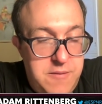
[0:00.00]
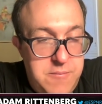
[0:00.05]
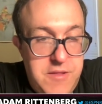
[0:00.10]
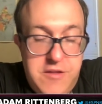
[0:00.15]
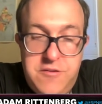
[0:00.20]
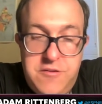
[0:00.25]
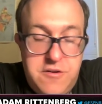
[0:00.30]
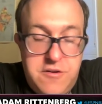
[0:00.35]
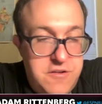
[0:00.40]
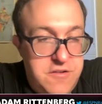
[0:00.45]
I mean,
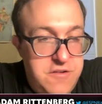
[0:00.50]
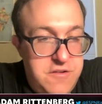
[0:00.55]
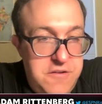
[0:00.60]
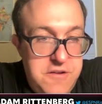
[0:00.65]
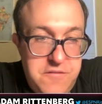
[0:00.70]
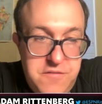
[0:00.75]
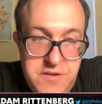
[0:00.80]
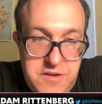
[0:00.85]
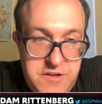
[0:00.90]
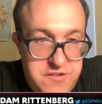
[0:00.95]
they took a
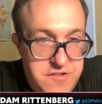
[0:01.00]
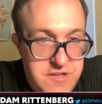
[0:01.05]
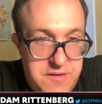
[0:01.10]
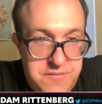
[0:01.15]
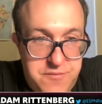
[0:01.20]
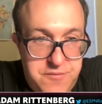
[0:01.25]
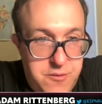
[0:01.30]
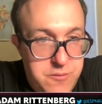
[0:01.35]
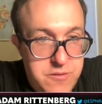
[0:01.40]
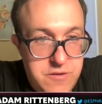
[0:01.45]
significant
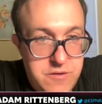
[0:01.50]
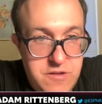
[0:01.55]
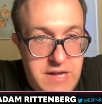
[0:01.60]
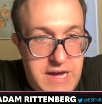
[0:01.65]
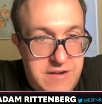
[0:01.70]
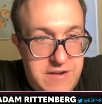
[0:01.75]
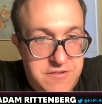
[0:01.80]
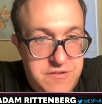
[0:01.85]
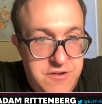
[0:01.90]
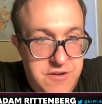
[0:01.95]
step forward
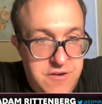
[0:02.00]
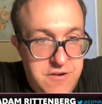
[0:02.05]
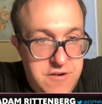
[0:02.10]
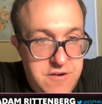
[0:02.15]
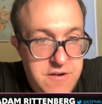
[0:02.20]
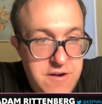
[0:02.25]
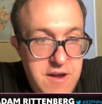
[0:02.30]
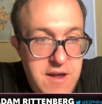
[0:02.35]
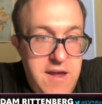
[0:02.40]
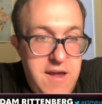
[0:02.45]
last
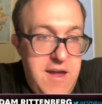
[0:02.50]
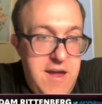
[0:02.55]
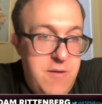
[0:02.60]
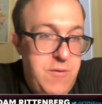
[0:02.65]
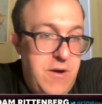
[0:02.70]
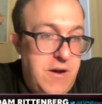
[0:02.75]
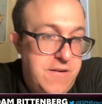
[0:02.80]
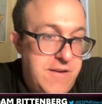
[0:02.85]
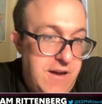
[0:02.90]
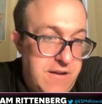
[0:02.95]
year, and
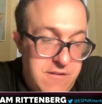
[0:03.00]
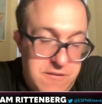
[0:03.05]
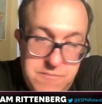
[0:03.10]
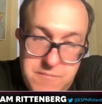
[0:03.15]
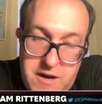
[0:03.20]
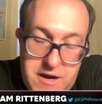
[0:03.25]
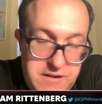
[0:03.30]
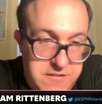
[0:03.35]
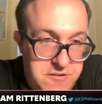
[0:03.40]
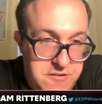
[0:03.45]
while Kellen
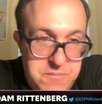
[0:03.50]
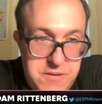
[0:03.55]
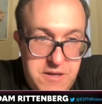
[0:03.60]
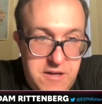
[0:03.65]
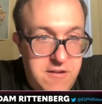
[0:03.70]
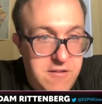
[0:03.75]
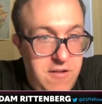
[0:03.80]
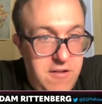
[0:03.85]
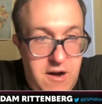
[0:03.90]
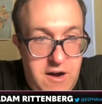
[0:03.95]
Mond's a
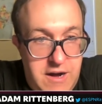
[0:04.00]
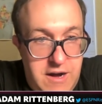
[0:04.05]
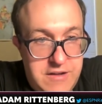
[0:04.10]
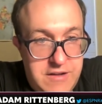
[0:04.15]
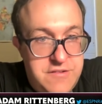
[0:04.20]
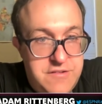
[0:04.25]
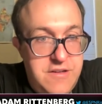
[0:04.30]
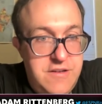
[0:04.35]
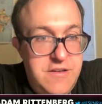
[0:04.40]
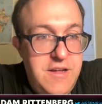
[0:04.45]
big
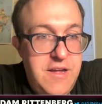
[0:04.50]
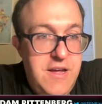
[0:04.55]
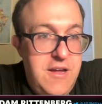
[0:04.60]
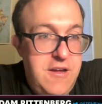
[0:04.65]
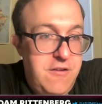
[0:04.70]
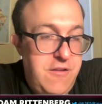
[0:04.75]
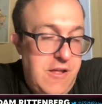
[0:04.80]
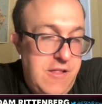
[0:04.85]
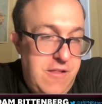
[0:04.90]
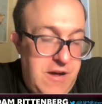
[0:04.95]
loss, and
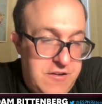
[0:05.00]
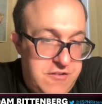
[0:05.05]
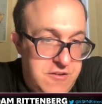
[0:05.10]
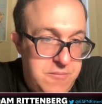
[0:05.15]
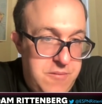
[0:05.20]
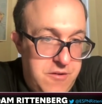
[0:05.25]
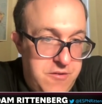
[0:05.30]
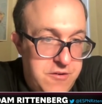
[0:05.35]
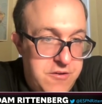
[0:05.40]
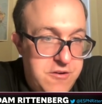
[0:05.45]
they lost
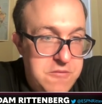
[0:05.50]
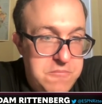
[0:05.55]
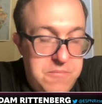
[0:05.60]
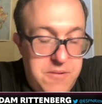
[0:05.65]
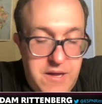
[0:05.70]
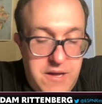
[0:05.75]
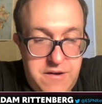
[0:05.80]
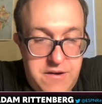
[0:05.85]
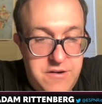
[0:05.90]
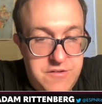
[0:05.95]
some other good
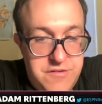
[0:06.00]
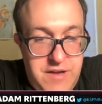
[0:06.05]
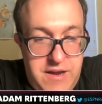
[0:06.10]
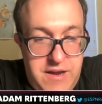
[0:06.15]
players,